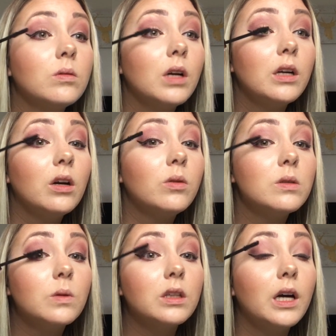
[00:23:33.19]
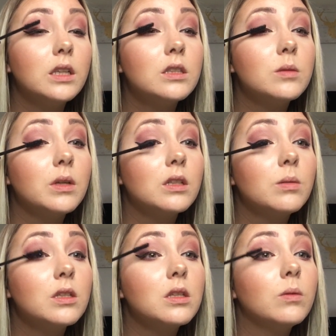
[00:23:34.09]
I always wear lashes, but
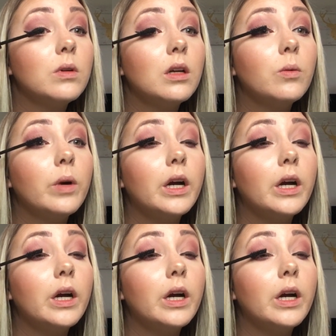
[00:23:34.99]
especially when I